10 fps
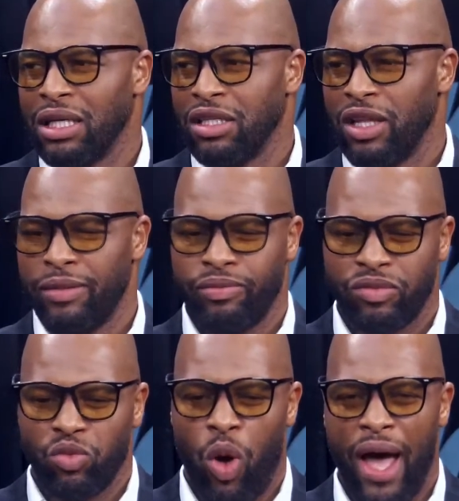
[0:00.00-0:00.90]
And
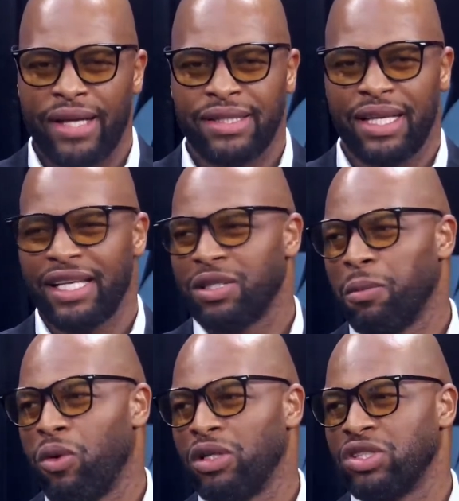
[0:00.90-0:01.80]
why I say that's
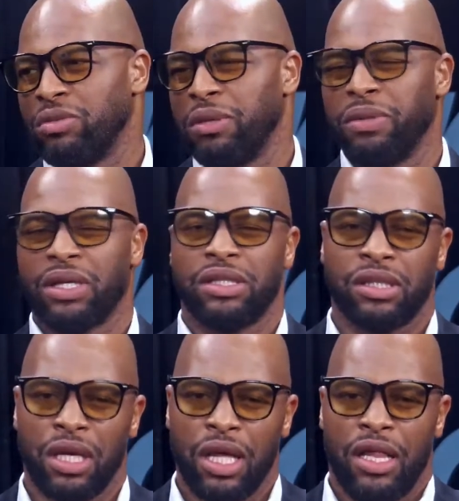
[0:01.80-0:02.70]
important to me, because
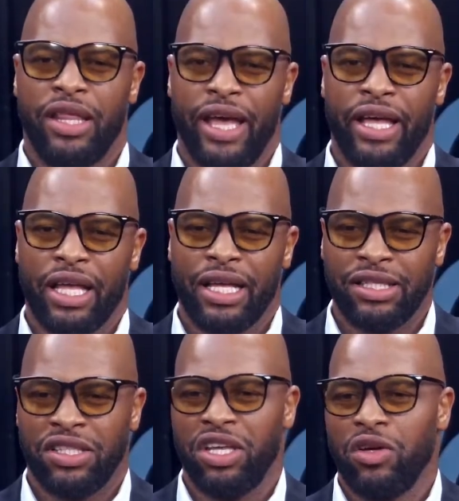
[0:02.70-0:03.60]
they
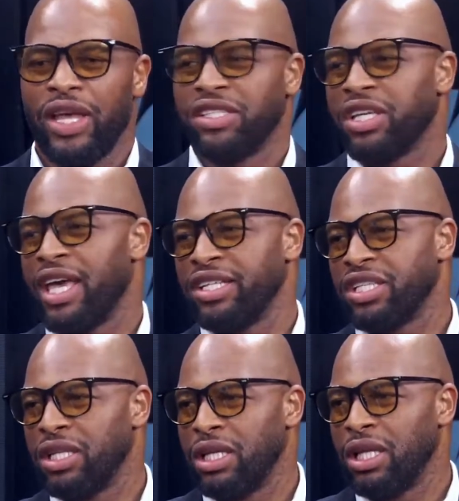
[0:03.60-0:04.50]
instilled
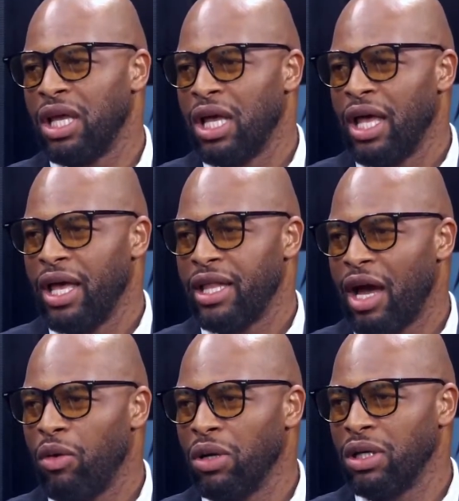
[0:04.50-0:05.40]
education in
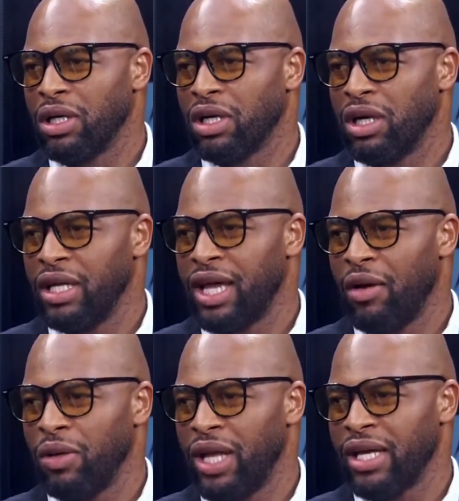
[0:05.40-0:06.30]
our
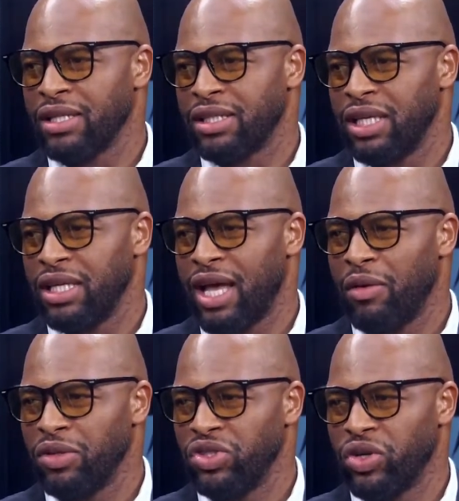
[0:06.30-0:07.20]
legacy, in
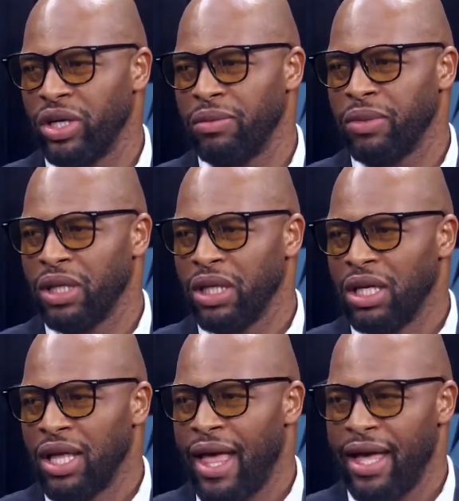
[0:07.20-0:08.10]
our dream.
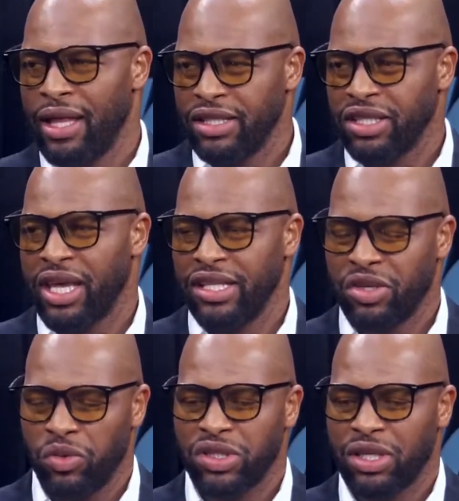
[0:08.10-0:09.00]
And
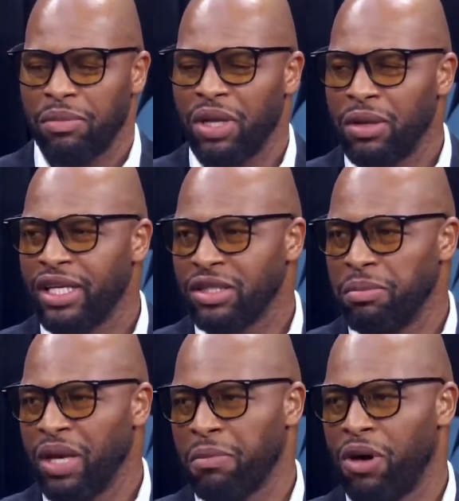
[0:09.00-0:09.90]
education was something that's a
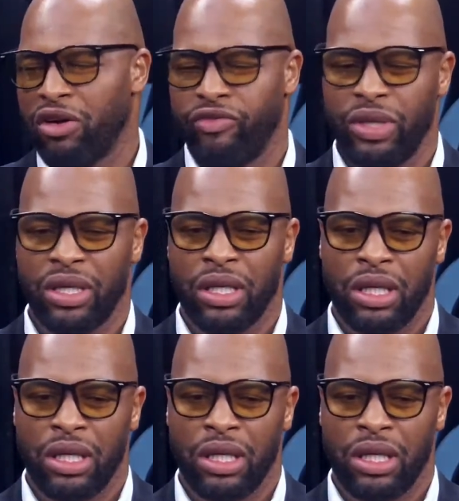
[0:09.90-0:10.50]
big part of me.